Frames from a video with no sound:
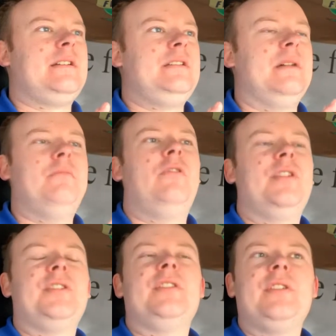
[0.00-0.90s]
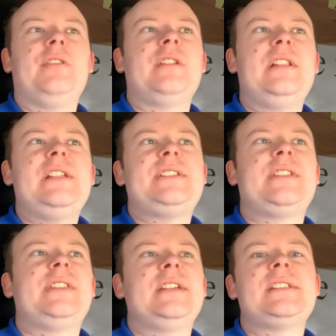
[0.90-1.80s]
number one on the list
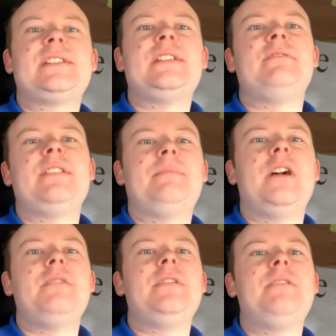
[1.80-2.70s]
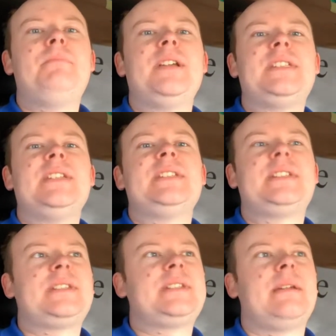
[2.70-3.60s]
of things to do at the moment, but it's
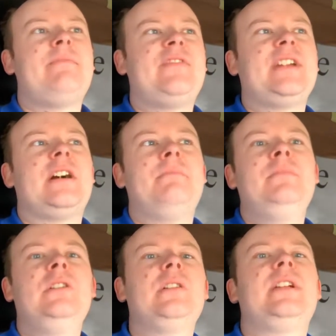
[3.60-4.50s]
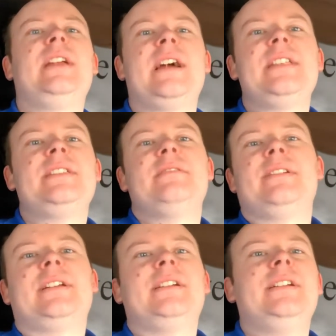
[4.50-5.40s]
something I'm looking at
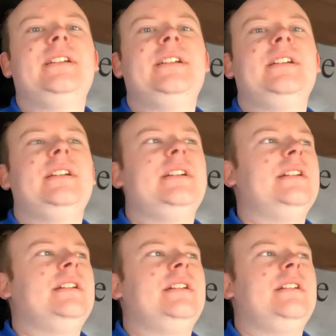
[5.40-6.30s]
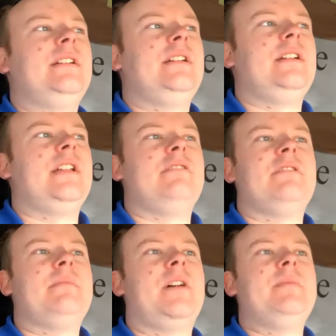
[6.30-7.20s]
doing. you know,
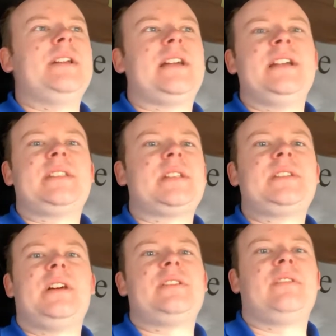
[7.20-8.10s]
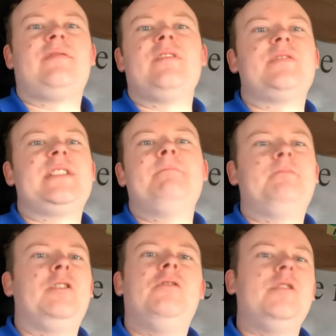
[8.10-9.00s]
it might be a case I start off real
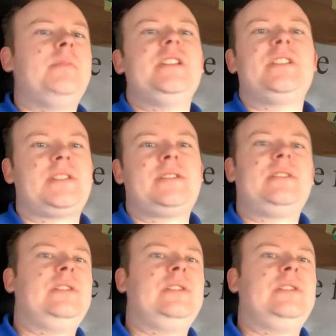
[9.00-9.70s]
simple. It'd be just